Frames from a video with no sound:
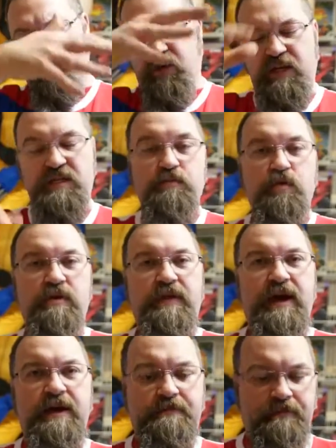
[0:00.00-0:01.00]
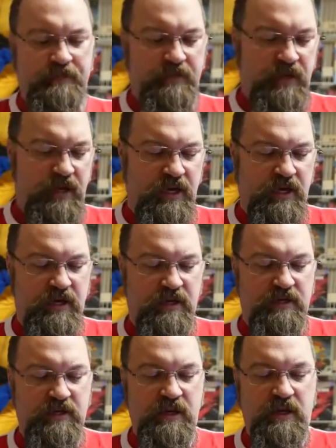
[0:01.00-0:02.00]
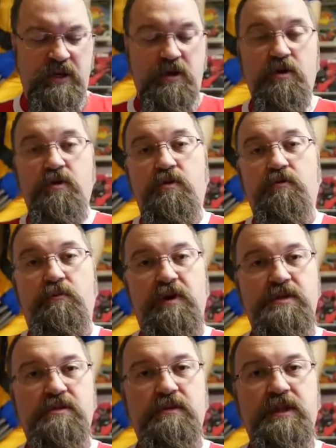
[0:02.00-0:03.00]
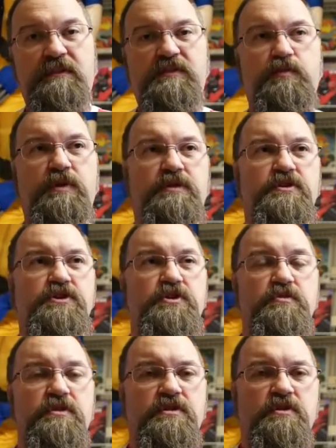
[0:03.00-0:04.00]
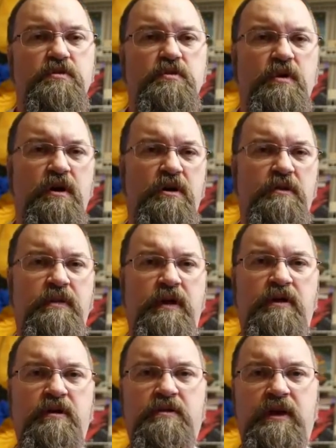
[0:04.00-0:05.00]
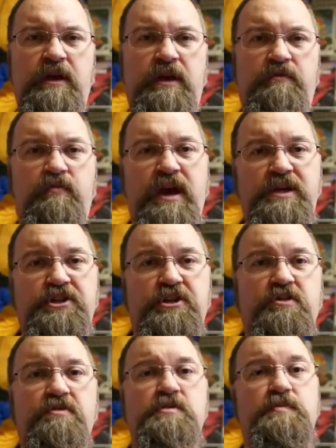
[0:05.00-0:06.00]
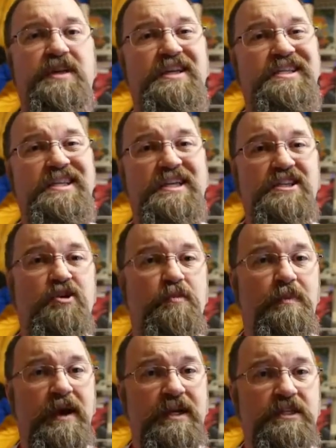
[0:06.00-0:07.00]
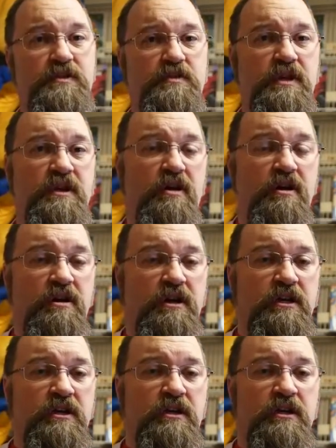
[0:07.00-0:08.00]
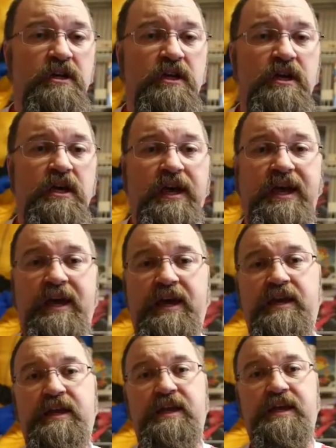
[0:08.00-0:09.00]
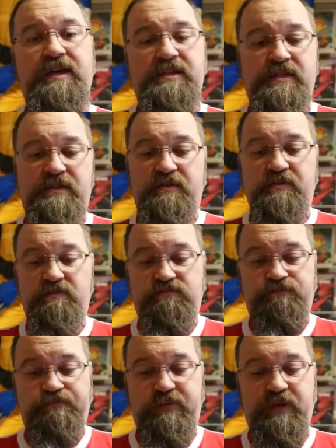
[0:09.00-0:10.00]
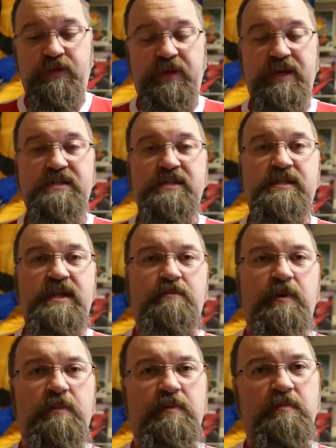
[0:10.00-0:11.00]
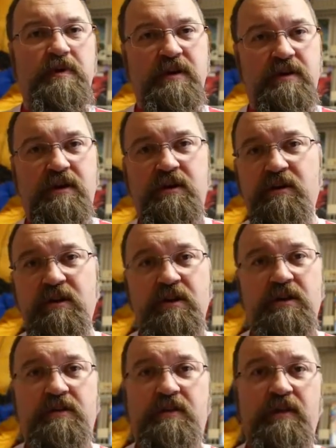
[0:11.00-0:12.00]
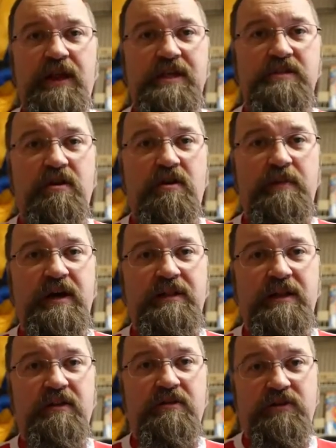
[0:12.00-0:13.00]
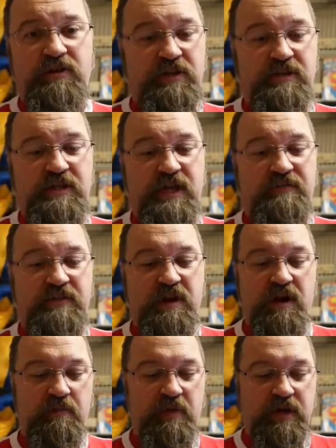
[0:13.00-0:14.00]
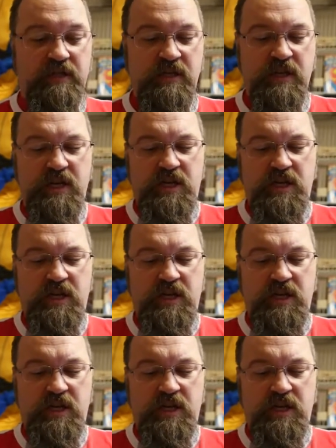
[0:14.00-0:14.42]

We get some more of that, and Buster leaves with the students who are there, and Ratchet goes because he has to go back to the Ark, and he has to, you know, he has to step up and be the the last Autobot there and, and save his comrades.